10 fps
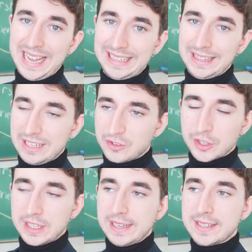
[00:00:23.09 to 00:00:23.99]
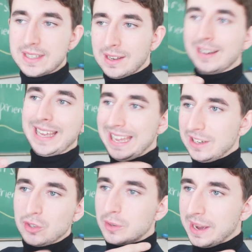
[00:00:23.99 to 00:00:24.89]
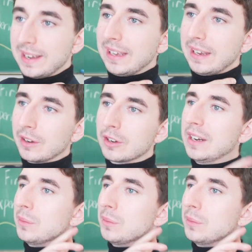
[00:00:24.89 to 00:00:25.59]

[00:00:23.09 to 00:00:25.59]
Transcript: had literally sunk into my ear.